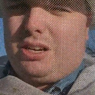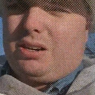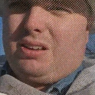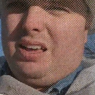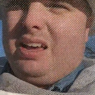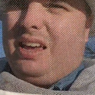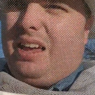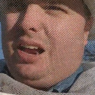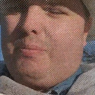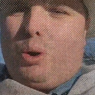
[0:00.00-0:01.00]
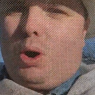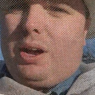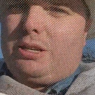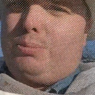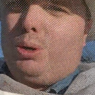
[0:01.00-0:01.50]
in a more or
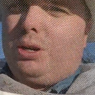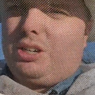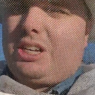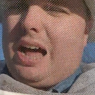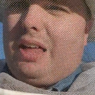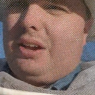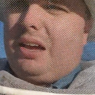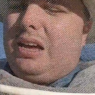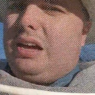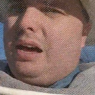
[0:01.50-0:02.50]
less broodless colony,